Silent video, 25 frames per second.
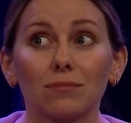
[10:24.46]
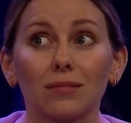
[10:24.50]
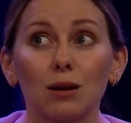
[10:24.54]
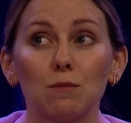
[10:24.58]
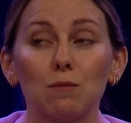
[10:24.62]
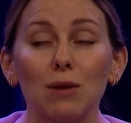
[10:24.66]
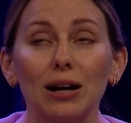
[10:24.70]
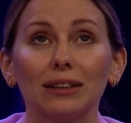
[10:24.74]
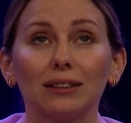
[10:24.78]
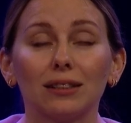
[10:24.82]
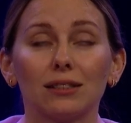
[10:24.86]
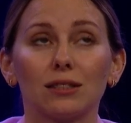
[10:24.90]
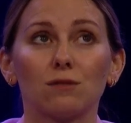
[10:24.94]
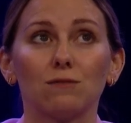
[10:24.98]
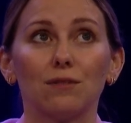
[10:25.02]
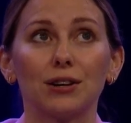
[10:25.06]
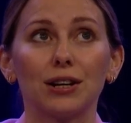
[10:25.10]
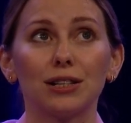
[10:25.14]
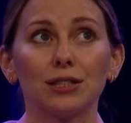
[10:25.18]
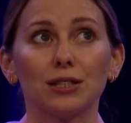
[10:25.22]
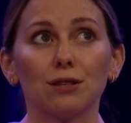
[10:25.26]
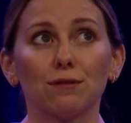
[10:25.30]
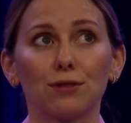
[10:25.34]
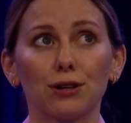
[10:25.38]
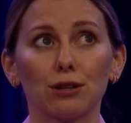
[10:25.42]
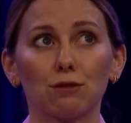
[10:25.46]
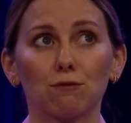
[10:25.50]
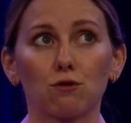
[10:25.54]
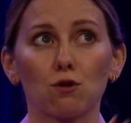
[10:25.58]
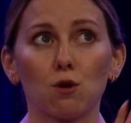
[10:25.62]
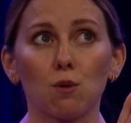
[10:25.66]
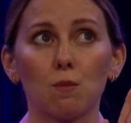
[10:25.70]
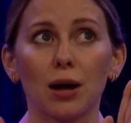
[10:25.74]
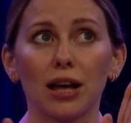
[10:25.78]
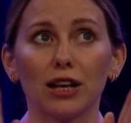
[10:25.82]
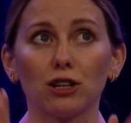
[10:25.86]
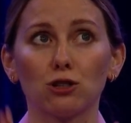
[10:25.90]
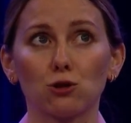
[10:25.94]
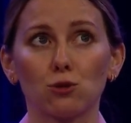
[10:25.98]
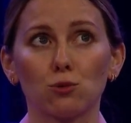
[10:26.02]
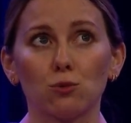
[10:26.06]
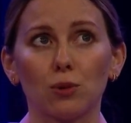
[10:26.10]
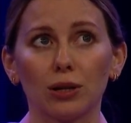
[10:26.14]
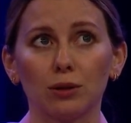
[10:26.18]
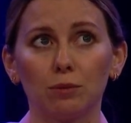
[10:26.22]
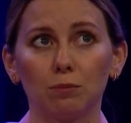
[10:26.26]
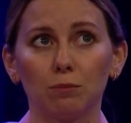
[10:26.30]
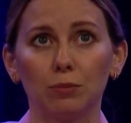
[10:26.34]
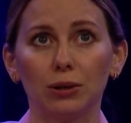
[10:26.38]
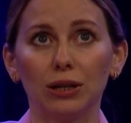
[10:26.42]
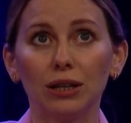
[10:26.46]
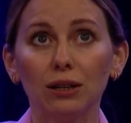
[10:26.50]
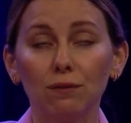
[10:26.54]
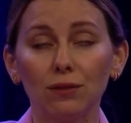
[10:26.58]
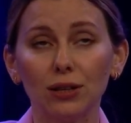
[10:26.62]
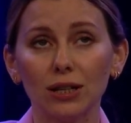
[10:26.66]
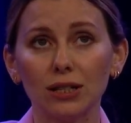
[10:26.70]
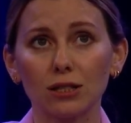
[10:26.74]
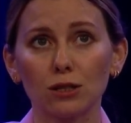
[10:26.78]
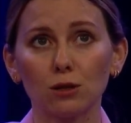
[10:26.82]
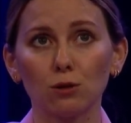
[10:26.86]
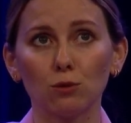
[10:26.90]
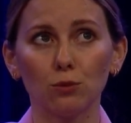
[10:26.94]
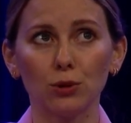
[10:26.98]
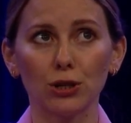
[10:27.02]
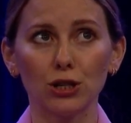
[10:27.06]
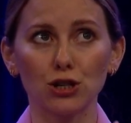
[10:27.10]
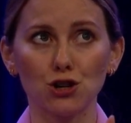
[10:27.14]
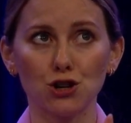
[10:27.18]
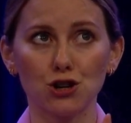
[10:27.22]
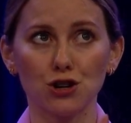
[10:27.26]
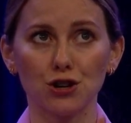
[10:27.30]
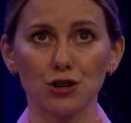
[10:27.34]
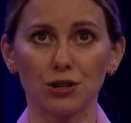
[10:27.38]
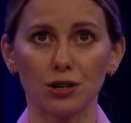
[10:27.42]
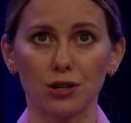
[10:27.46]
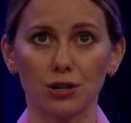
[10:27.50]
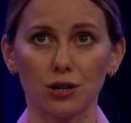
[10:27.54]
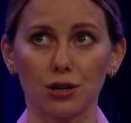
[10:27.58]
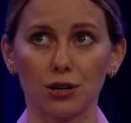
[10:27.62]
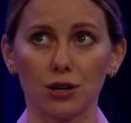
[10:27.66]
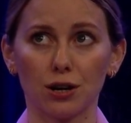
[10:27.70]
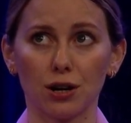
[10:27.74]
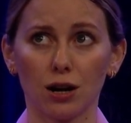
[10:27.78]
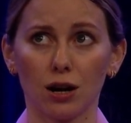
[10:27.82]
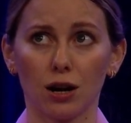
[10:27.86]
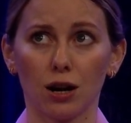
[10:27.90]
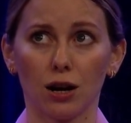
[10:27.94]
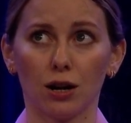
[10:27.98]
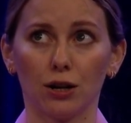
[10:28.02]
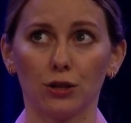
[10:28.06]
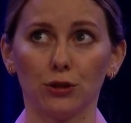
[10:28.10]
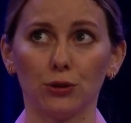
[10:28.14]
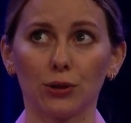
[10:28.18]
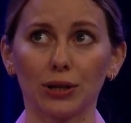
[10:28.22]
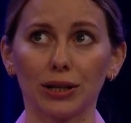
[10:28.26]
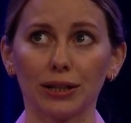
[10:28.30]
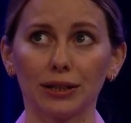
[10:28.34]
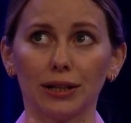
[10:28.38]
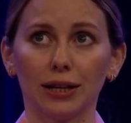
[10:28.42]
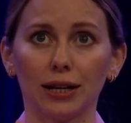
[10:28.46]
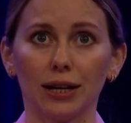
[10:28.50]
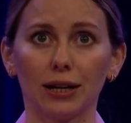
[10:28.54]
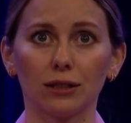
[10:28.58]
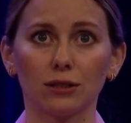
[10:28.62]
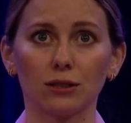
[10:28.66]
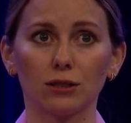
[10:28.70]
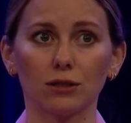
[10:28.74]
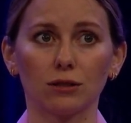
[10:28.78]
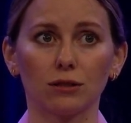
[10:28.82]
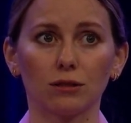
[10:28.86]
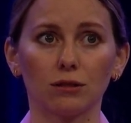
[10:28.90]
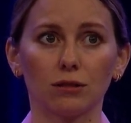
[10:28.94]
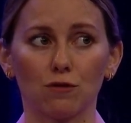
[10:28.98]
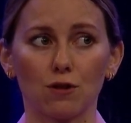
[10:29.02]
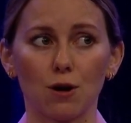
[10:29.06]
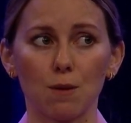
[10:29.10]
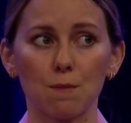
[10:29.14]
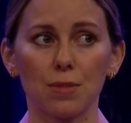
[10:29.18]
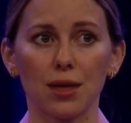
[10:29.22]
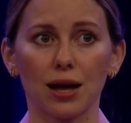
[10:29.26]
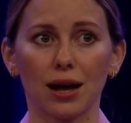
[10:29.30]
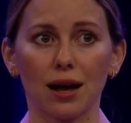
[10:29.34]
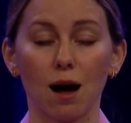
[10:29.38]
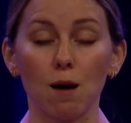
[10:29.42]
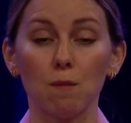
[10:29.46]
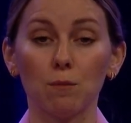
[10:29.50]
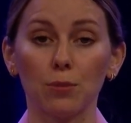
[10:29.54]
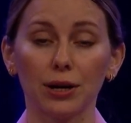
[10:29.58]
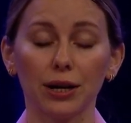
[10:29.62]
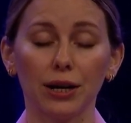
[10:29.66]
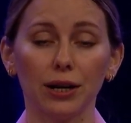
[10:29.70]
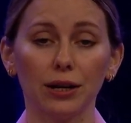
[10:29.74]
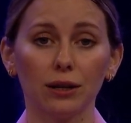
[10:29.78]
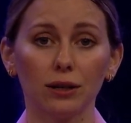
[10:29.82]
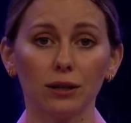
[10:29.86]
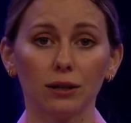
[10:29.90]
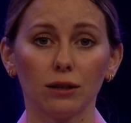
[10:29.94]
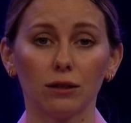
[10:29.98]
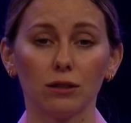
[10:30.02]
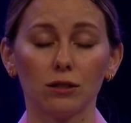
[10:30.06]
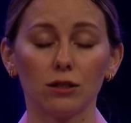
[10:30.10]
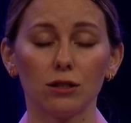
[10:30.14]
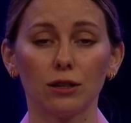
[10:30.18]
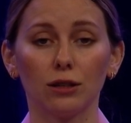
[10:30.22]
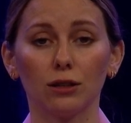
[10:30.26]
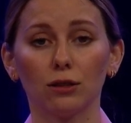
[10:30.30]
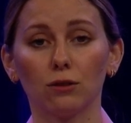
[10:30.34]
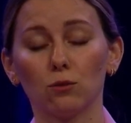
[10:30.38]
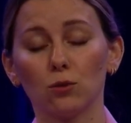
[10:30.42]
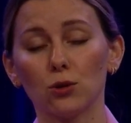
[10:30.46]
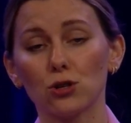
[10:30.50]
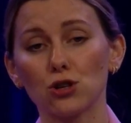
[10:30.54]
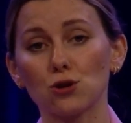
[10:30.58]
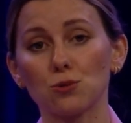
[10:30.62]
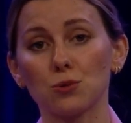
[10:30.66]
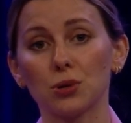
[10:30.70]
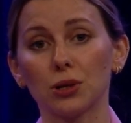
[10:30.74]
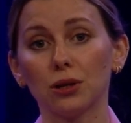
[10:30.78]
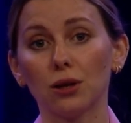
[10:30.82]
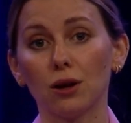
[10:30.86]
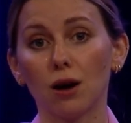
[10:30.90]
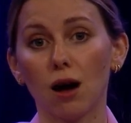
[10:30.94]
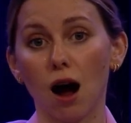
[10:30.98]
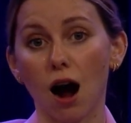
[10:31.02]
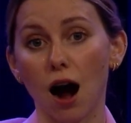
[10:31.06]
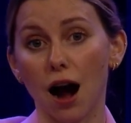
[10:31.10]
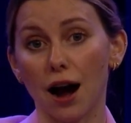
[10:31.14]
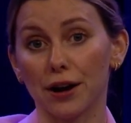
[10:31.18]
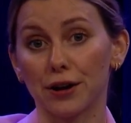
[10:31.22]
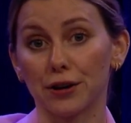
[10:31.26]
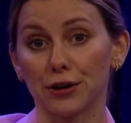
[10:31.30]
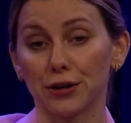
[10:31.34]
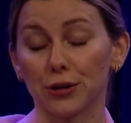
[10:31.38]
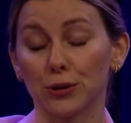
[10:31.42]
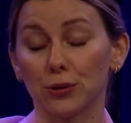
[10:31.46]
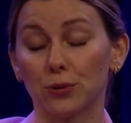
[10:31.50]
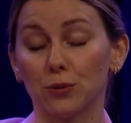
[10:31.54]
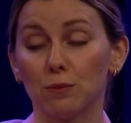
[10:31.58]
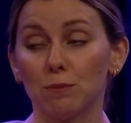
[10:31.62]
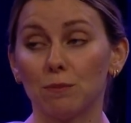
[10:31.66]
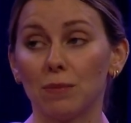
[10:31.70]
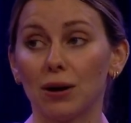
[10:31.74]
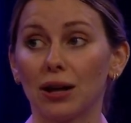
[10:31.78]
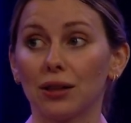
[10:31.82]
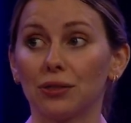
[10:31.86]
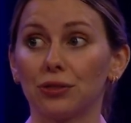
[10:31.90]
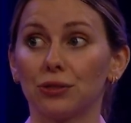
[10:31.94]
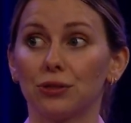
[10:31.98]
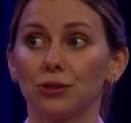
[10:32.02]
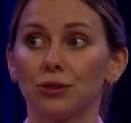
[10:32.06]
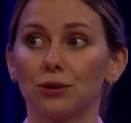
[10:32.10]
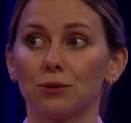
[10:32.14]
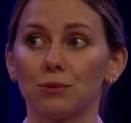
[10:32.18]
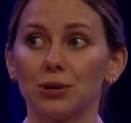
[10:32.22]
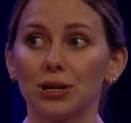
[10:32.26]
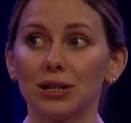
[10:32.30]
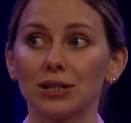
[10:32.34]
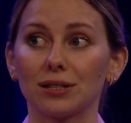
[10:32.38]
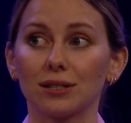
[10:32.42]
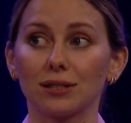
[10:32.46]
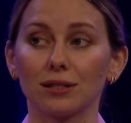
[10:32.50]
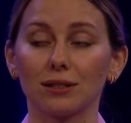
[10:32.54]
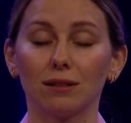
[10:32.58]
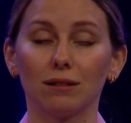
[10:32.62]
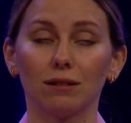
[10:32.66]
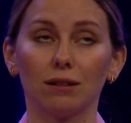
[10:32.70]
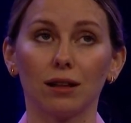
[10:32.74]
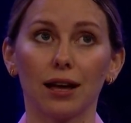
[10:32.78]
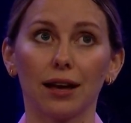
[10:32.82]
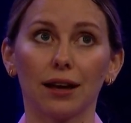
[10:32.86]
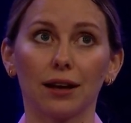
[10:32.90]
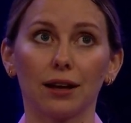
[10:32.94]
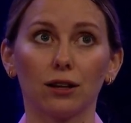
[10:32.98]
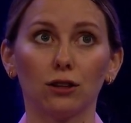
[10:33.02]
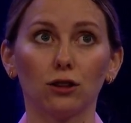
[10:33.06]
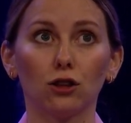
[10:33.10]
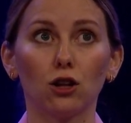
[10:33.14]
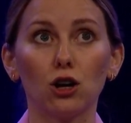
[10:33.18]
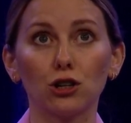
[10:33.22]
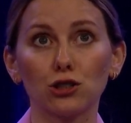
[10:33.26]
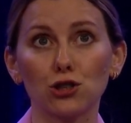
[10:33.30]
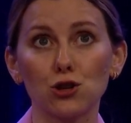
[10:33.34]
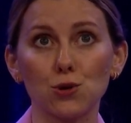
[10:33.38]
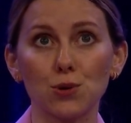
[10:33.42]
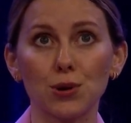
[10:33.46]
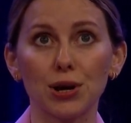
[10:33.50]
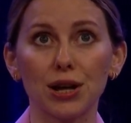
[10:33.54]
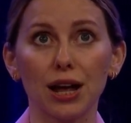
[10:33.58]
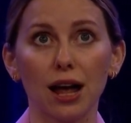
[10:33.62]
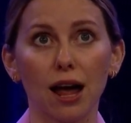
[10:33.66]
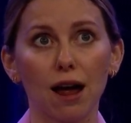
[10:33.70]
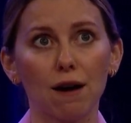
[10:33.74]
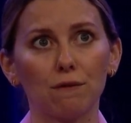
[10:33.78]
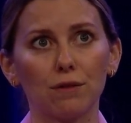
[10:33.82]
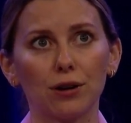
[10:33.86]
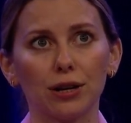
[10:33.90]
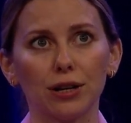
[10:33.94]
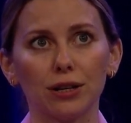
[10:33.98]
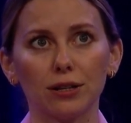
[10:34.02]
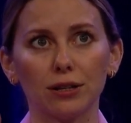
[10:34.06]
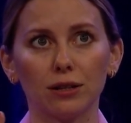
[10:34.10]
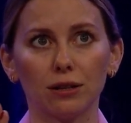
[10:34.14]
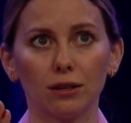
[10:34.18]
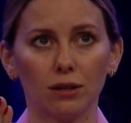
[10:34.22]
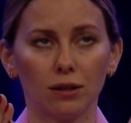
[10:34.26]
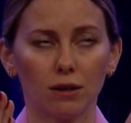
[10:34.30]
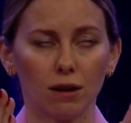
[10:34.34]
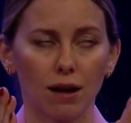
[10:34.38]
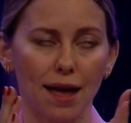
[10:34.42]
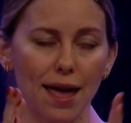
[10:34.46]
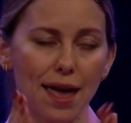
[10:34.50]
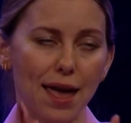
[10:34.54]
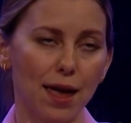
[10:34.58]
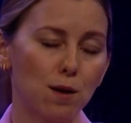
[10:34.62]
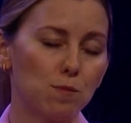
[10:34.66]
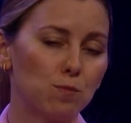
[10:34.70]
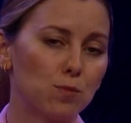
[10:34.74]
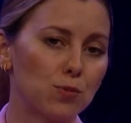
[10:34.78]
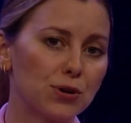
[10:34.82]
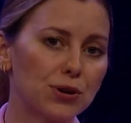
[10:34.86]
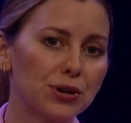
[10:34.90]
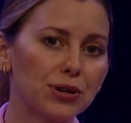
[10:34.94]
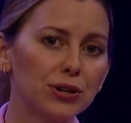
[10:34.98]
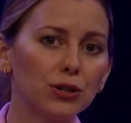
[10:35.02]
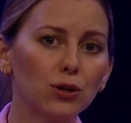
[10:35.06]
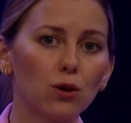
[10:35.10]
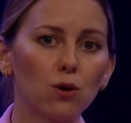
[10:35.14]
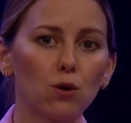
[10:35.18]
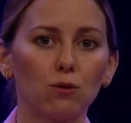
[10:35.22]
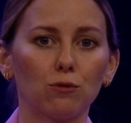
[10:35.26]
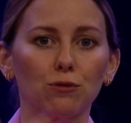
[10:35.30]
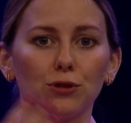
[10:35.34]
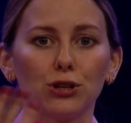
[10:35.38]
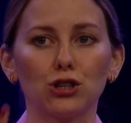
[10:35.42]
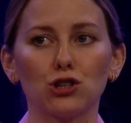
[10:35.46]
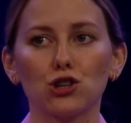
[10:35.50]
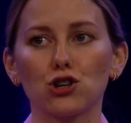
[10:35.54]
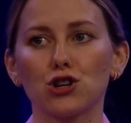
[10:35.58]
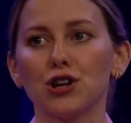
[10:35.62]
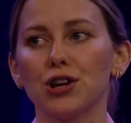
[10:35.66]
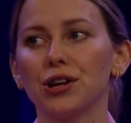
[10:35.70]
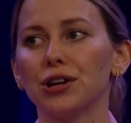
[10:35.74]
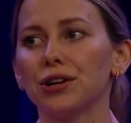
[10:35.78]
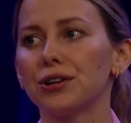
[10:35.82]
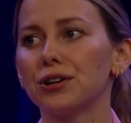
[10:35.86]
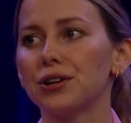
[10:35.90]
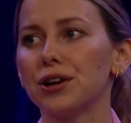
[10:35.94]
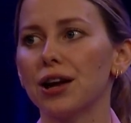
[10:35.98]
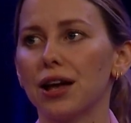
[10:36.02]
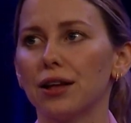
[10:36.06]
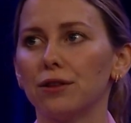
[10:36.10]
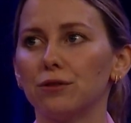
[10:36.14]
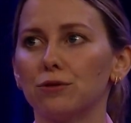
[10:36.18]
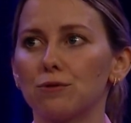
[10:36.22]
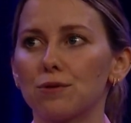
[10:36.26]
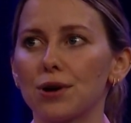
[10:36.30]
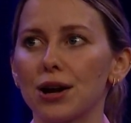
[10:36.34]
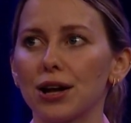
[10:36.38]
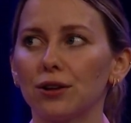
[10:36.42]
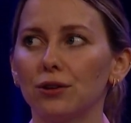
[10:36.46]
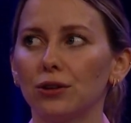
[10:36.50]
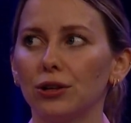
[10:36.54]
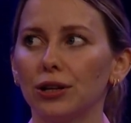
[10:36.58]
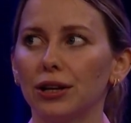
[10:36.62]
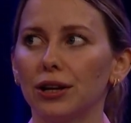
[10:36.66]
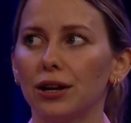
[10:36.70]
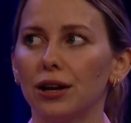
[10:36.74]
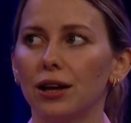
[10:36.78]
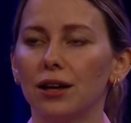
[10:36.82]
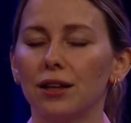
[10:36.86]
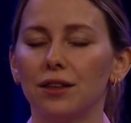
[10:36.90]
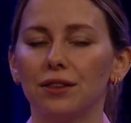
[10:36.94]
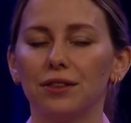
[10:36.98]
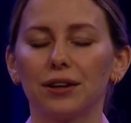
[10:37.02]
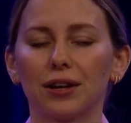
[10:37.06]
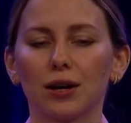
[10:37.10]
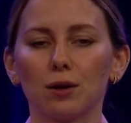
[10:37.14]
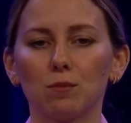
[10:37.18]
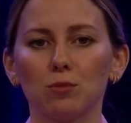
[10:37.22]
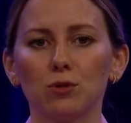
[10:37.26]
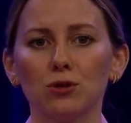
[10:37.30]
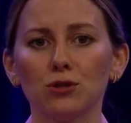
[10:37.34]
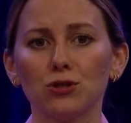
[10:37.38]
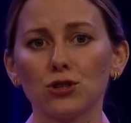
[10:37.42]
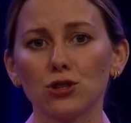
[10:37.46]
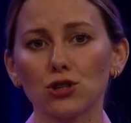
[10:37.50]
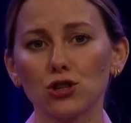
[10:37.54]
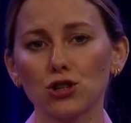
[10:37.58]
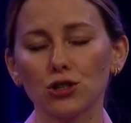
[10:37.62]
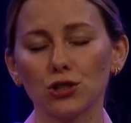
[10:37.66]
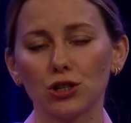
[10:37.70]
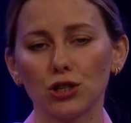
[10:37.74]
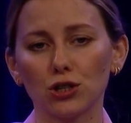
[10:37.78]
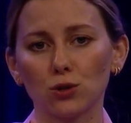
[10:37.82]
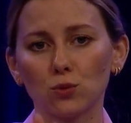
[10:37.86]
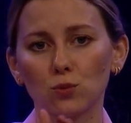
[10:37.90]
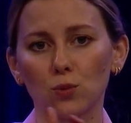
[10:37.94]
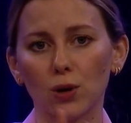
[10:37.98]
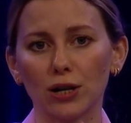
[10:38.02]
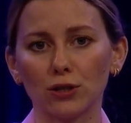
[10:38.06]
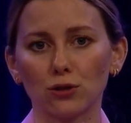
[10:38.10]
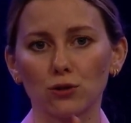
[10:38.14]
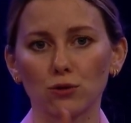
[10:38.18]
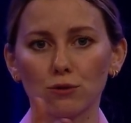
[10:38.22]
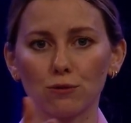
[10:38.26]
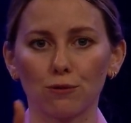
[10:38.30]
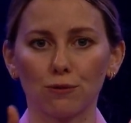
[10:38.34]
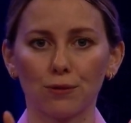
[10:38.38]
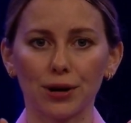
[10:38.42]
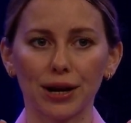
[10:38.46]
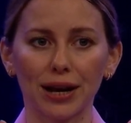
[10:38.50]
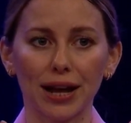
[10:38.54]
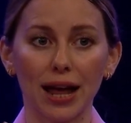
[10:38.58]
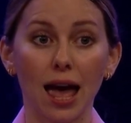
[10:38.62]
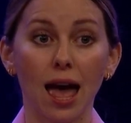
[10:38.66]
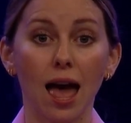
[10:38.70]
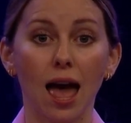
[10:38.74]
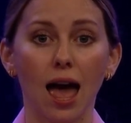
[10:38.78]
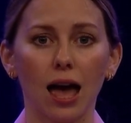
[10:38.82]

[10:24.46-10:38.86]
but it's very different from H-1B visa, which you can get from the company which will hire you. But there is like a lottery every April of each year, and regularly the competition is 1 to 3.